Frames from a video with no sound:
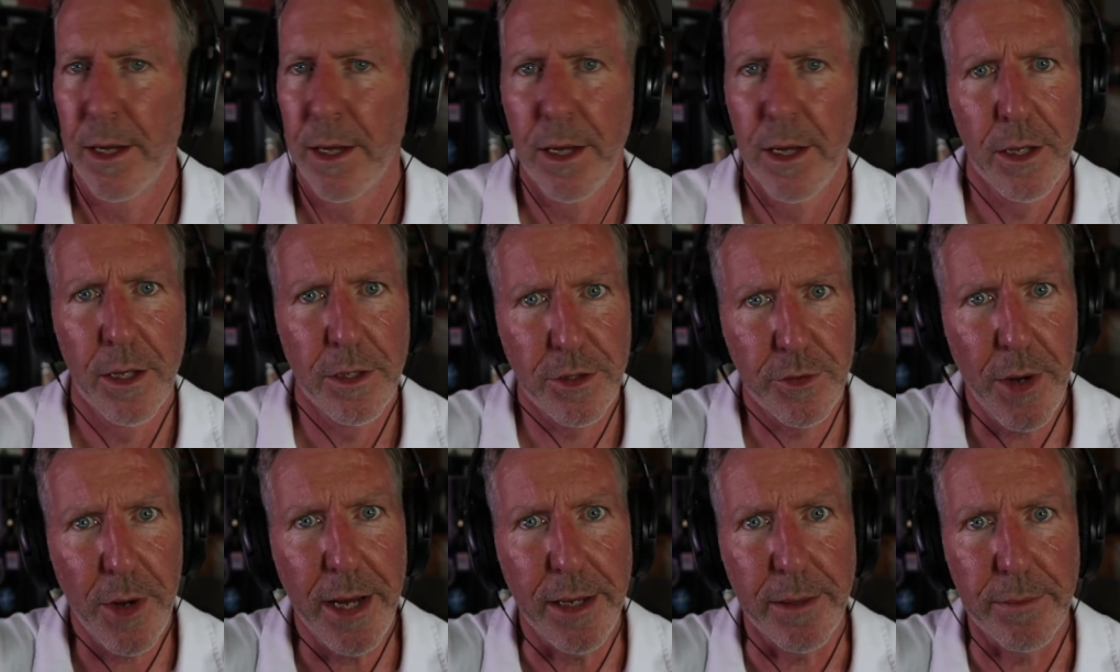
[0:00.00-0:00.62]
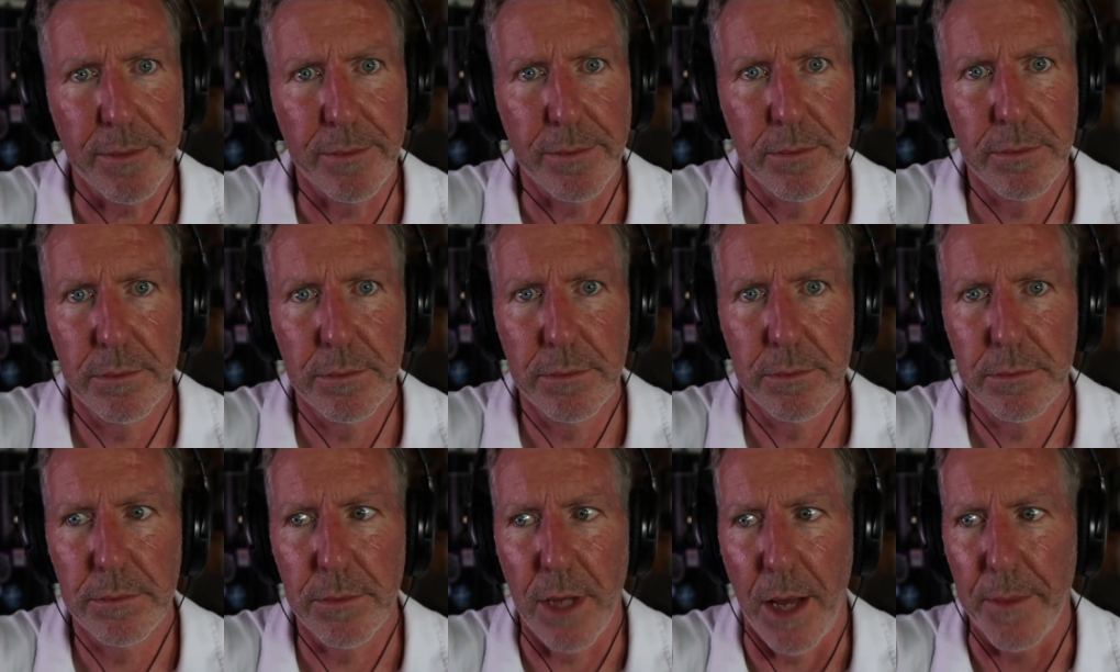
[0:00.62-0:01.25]
It's great.
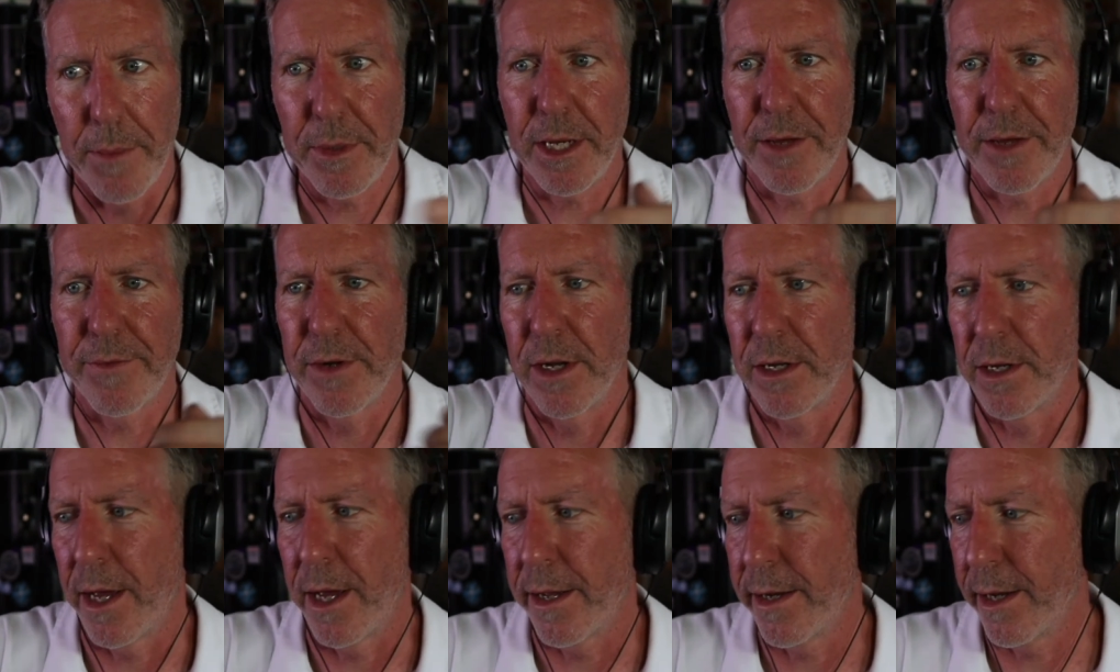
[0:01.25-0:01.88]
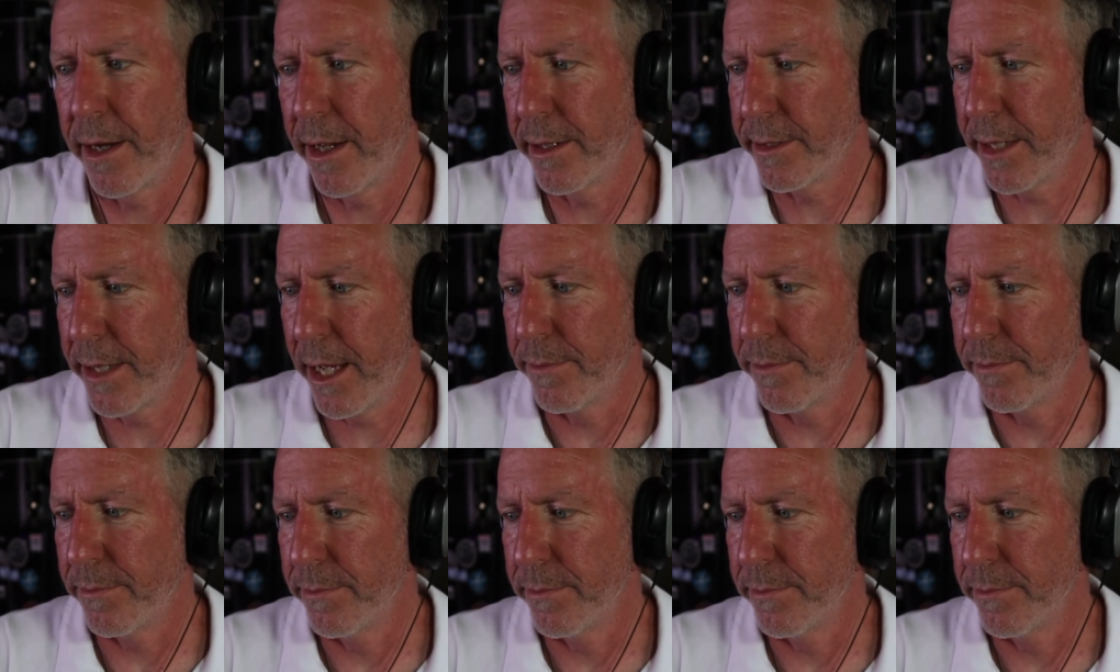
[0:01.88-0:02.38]
I'm gonna give it a 9 out of 10.